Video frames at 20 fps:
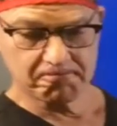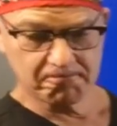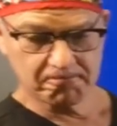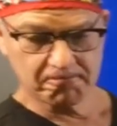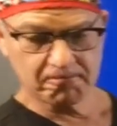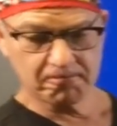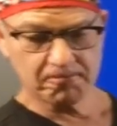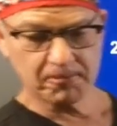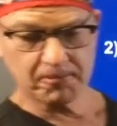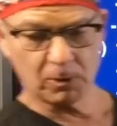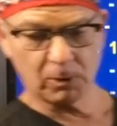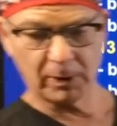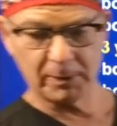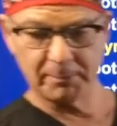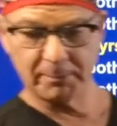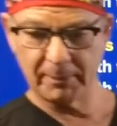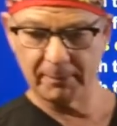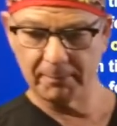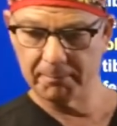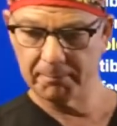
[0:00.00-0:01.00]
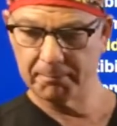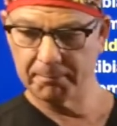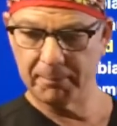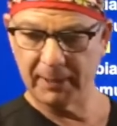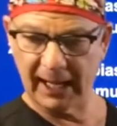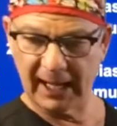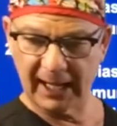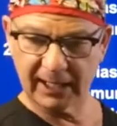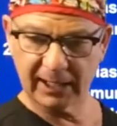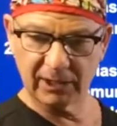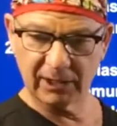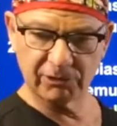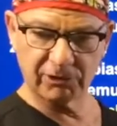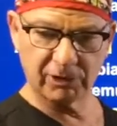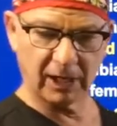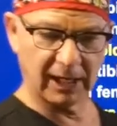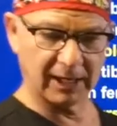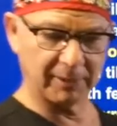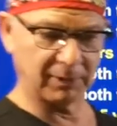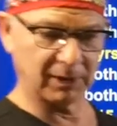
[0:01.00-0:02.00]
being able to reach the ground, and then
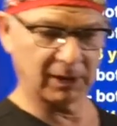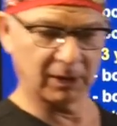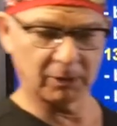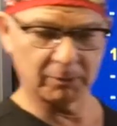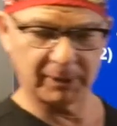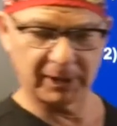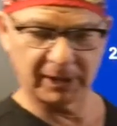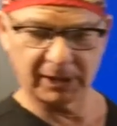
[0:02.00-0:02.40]
doing,